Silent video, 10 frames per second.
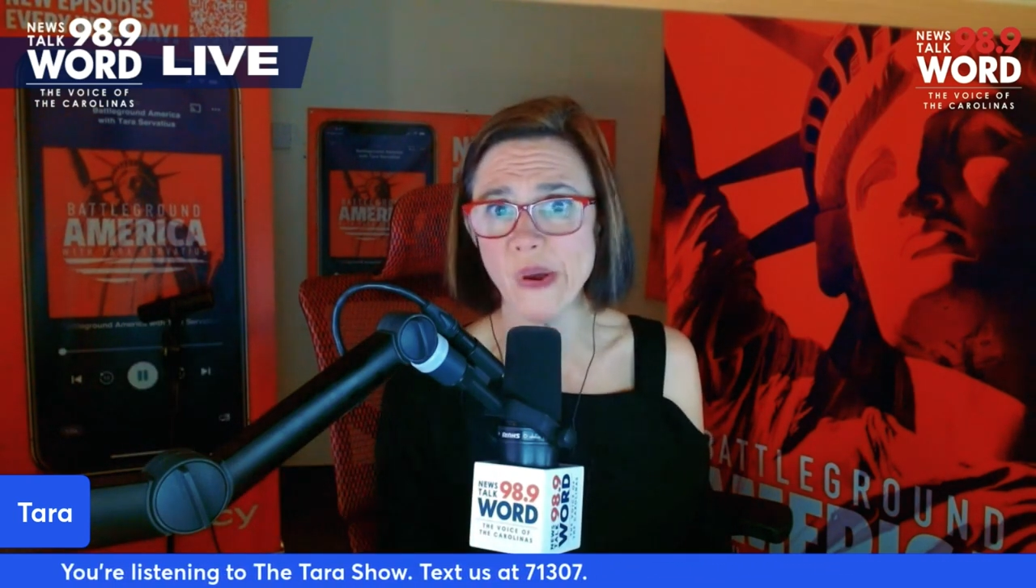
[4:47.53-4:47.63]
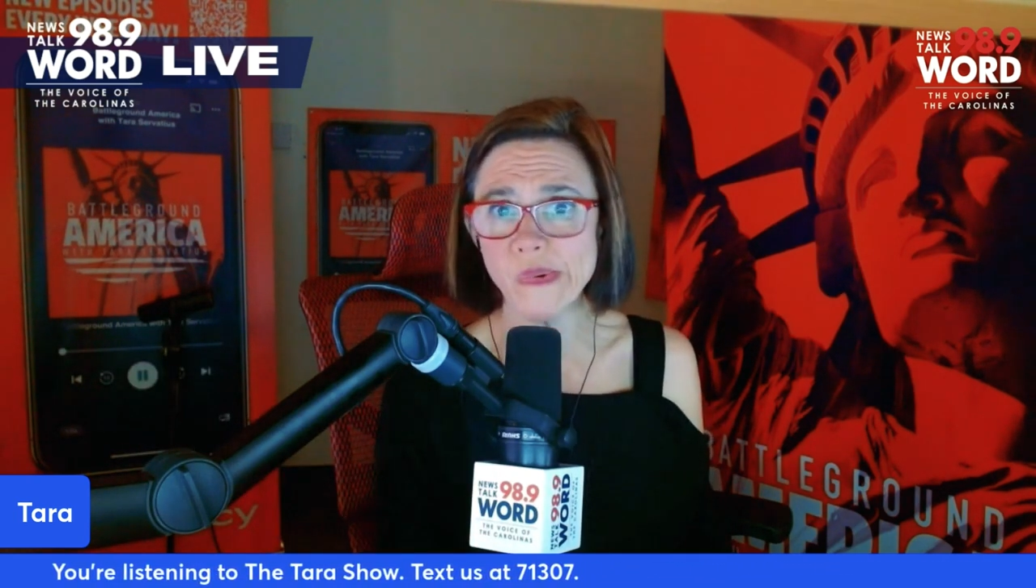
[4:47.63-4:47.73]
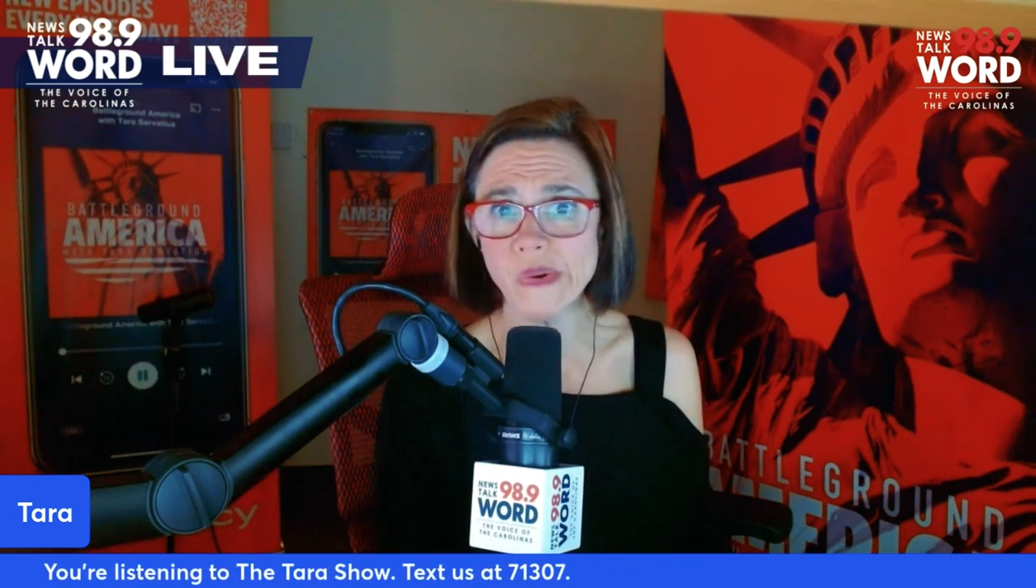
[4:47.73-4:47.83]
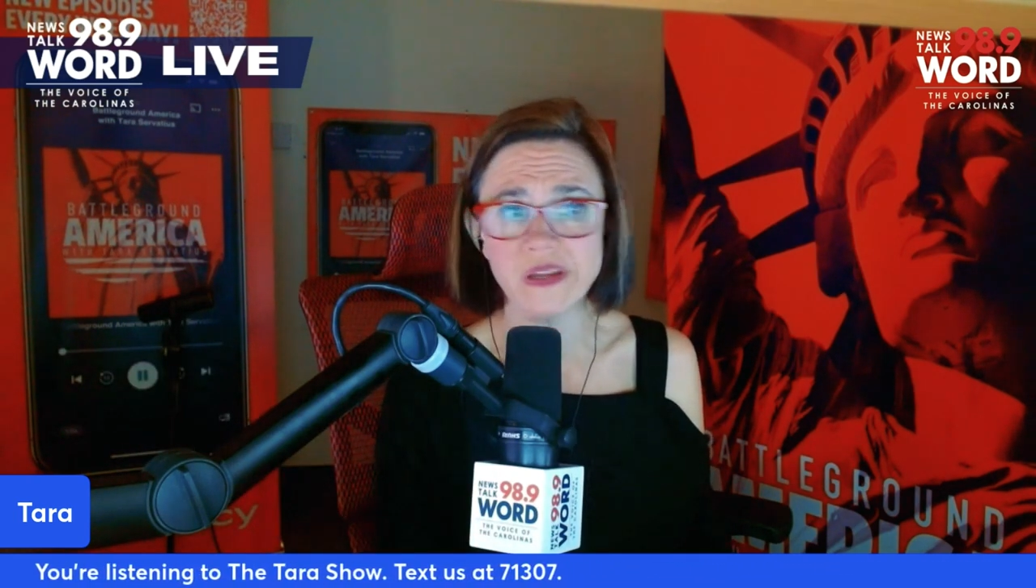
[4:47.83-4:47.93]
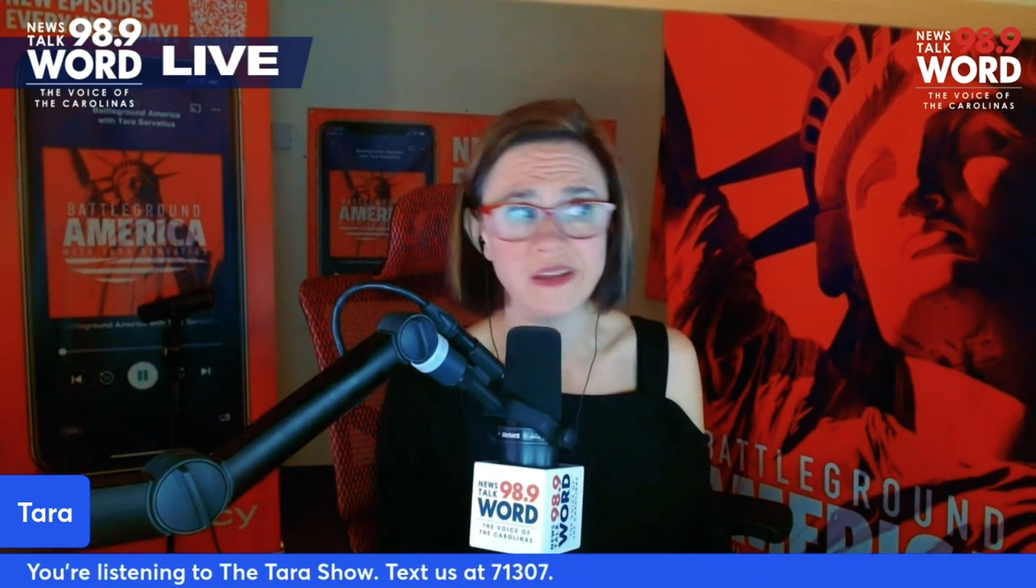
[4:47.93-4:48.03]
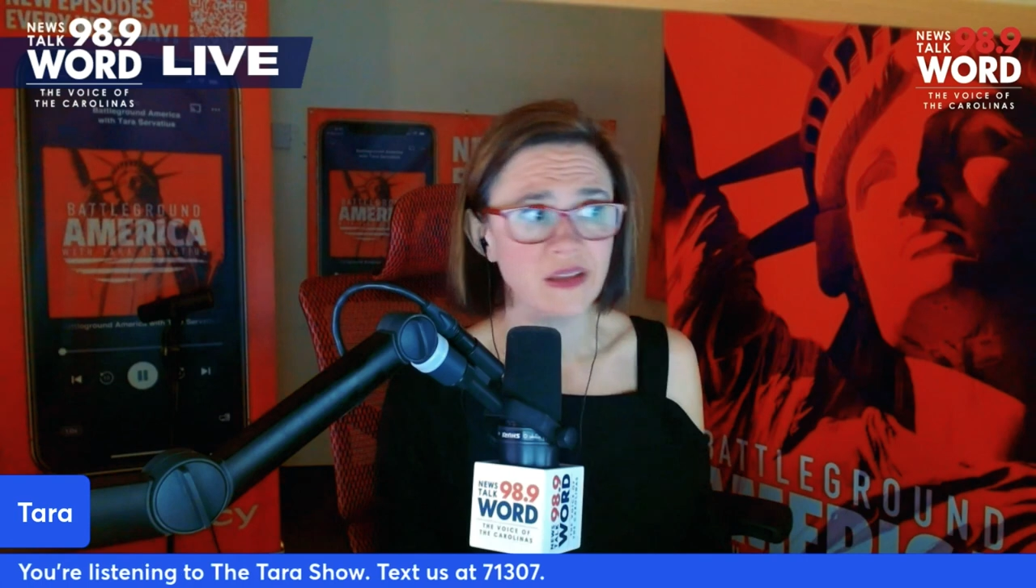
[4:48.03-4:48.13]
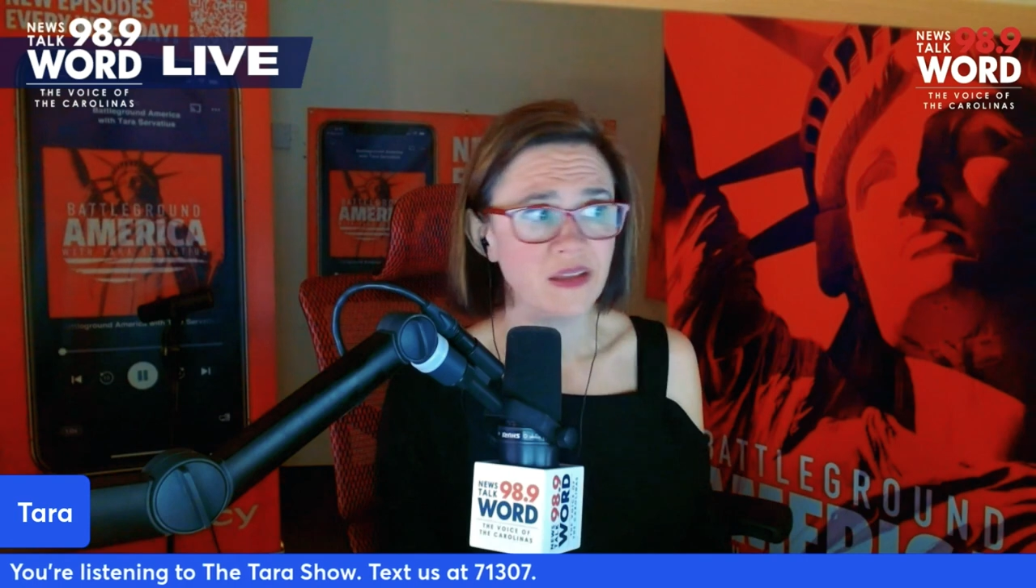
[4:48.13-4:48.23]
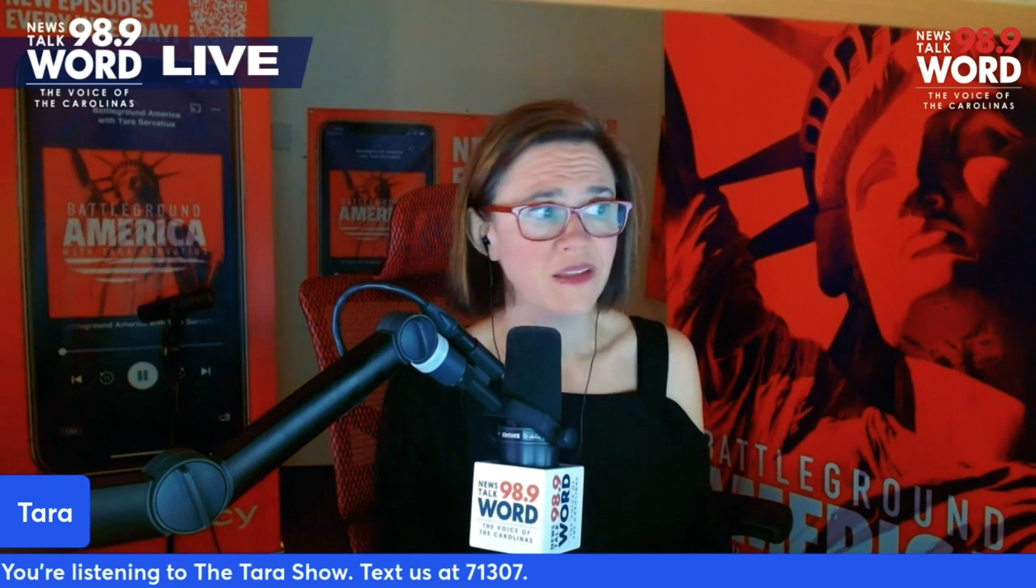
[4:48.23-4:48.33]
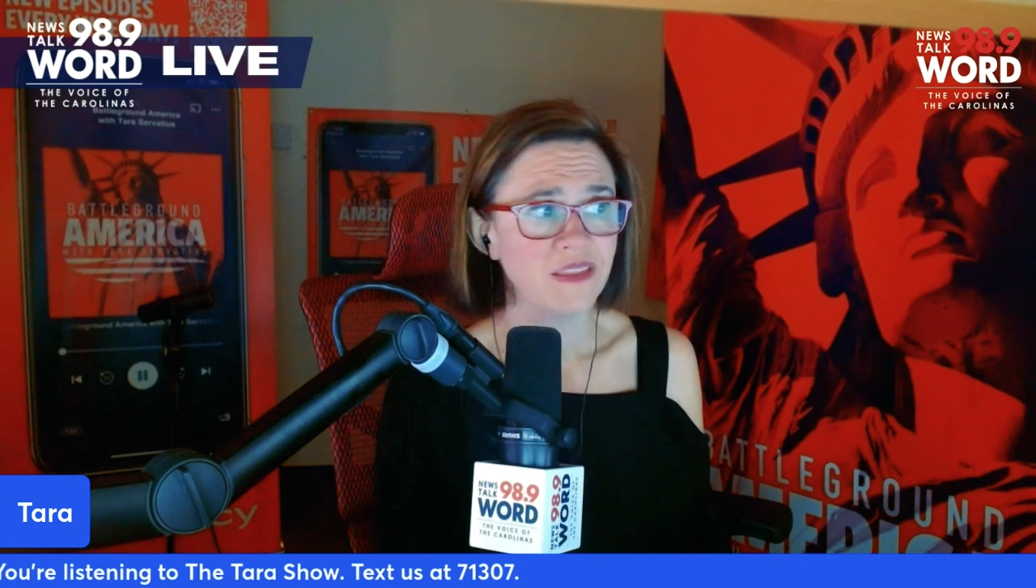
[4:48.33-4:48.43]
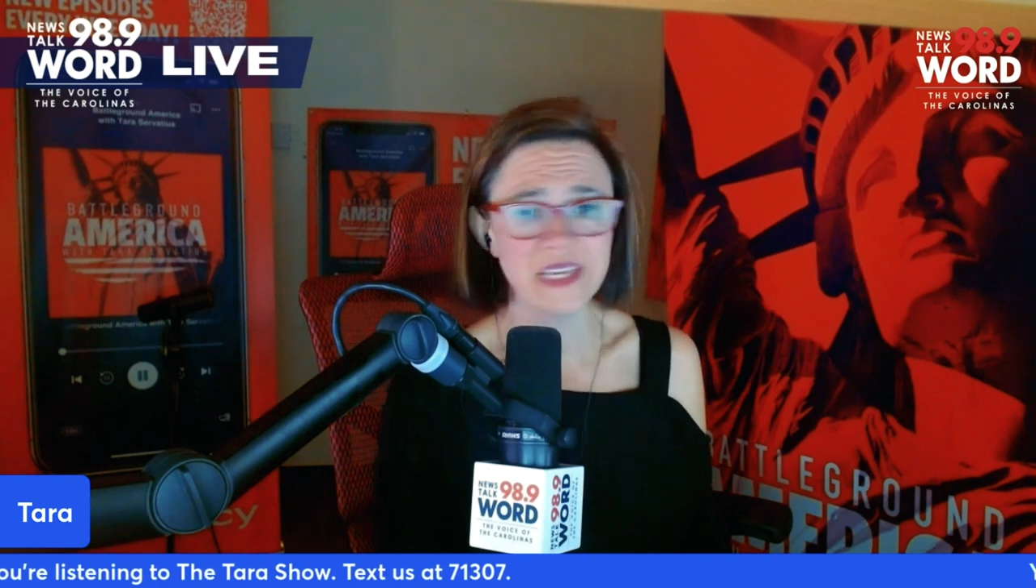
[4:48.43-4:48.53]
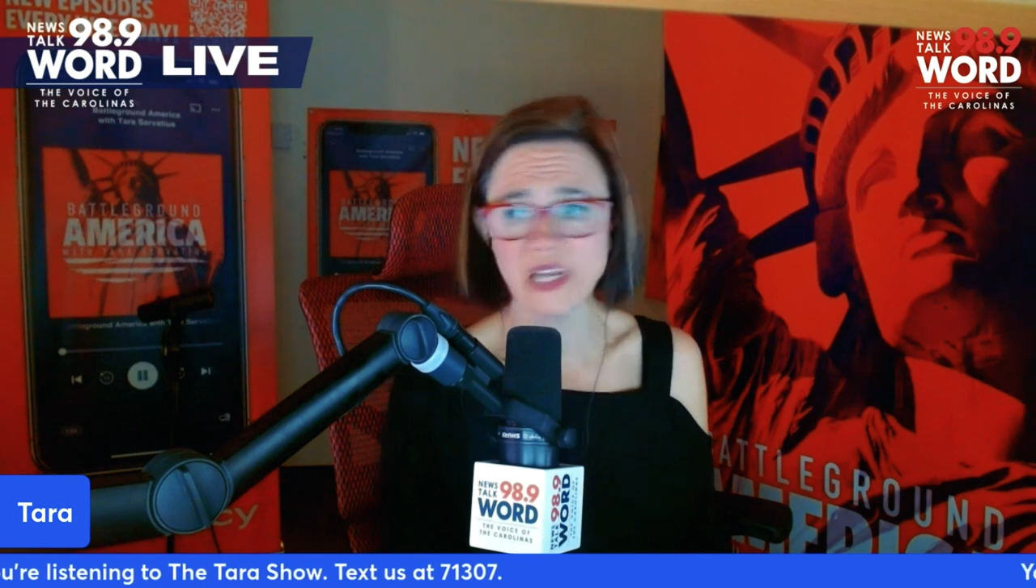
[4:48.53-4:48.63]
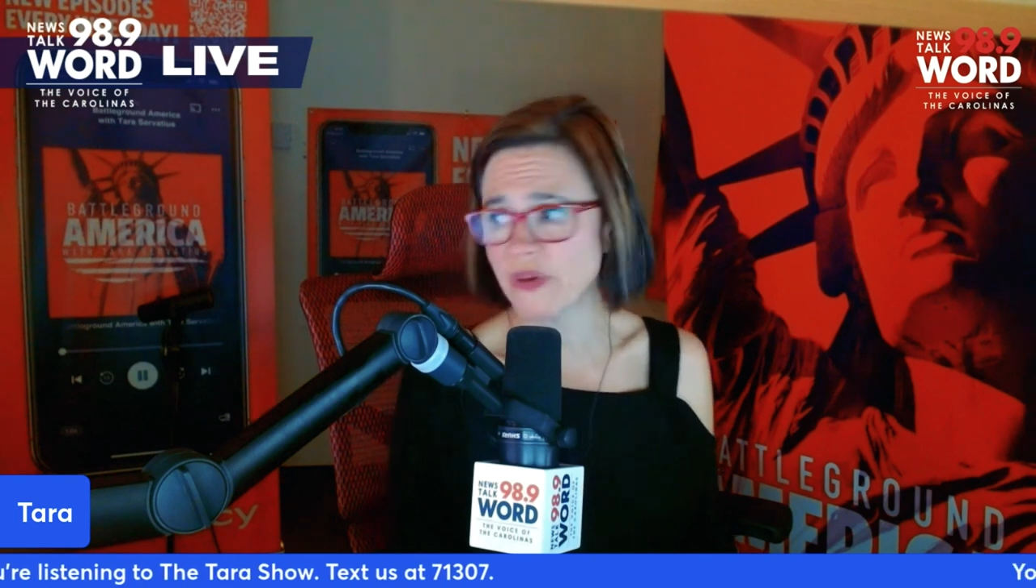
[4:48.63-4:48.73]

They